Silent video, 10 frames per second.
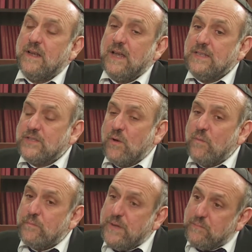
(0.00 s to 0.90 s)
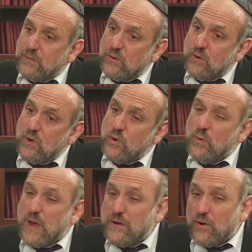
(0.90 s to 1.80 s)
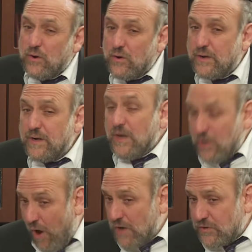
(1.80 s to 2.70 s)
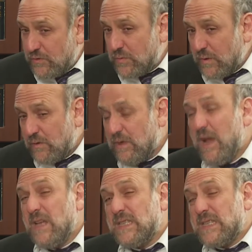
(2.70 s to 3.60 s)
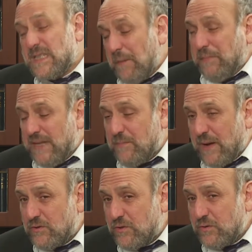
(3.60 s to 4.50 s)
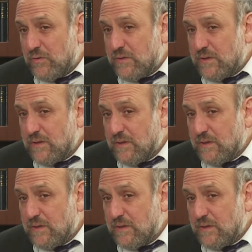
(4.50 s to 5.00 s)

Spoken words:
And so people who had heard, non-Jews, who had heard something about Jews